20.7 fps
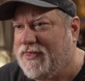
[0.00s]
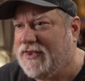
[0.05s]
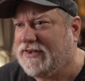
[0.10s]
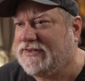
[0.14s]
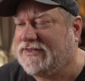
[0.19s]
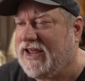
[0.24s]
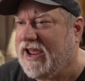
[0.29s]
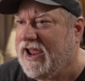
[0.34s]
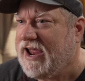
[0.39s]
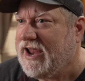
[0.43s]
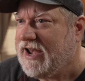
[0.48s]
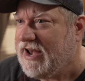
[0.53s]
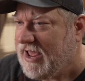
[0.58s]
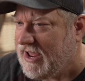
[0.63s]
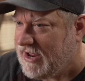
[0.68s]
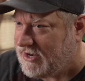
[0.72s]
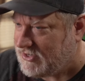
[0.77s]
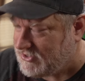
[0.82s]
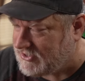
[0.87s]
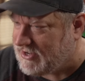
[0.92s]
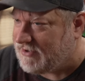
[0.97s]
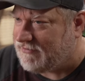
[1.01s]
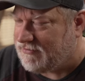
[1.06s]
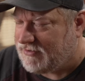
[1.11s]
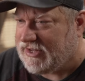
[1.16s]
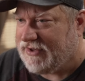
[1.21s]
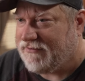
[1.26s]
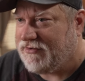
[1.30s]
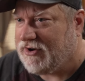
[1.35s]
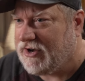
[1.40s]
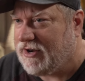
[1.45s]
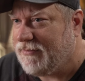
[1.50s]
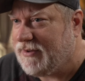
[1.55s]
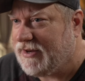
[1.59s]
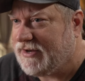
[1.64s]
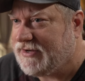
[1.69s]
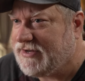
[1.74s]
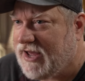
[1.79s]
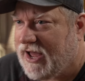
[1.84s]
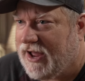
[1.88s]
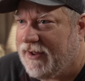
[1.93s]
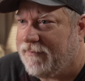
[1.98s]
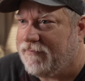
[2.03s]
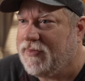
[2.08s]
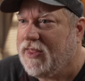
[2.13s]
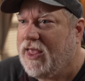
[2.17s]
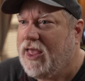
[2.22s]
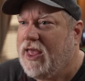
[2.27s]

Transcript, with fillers: this day and age. Give it a little bit of time.